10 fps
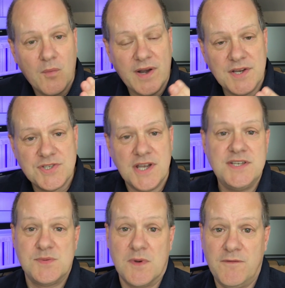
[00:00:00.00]
When
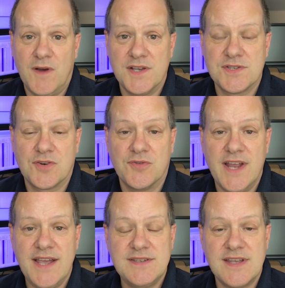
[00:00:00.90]
exchanges were first
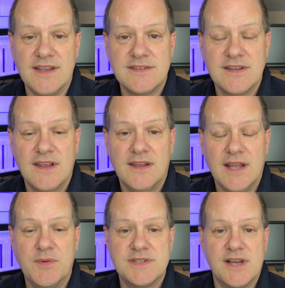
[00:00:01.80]
created,
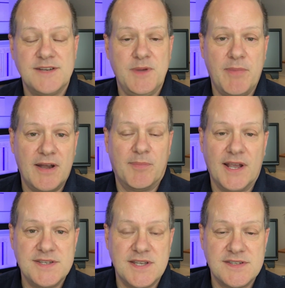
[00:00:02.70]
they were designed to be better
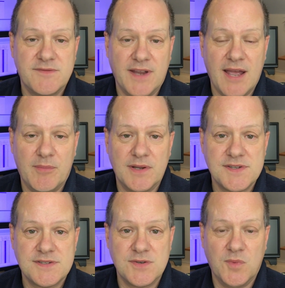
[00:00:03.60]
places for
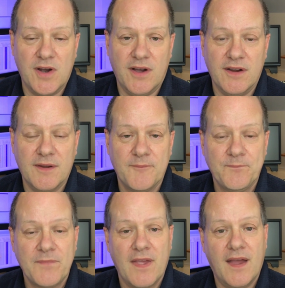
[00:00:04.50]
gamblers to work.
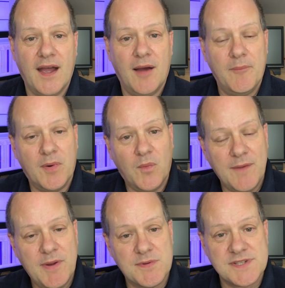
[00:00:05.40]
But
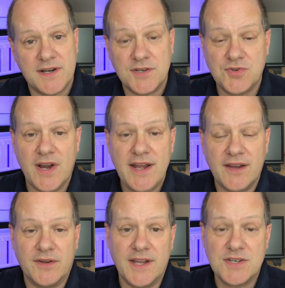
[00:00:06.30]
when people started
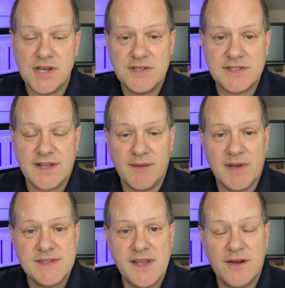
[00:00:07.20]
trading on the exchanges like
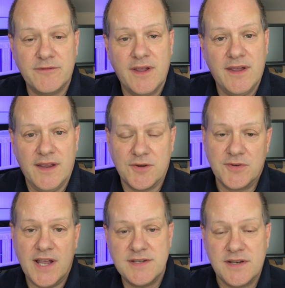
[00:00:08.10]
myself, it
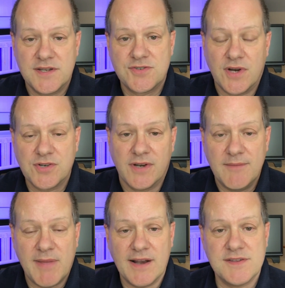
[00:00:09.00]
created a structural
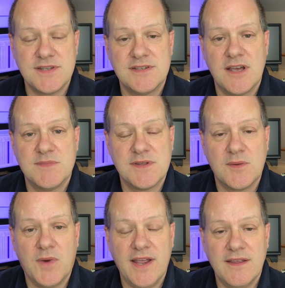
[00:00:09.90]
imbalance in terms of
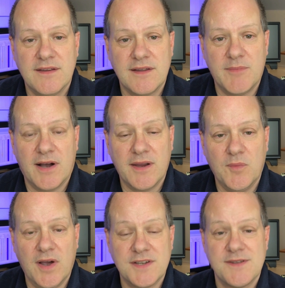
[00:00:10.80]
the way that the market
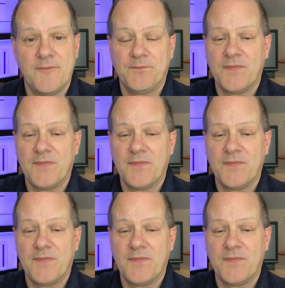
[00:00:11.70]
works.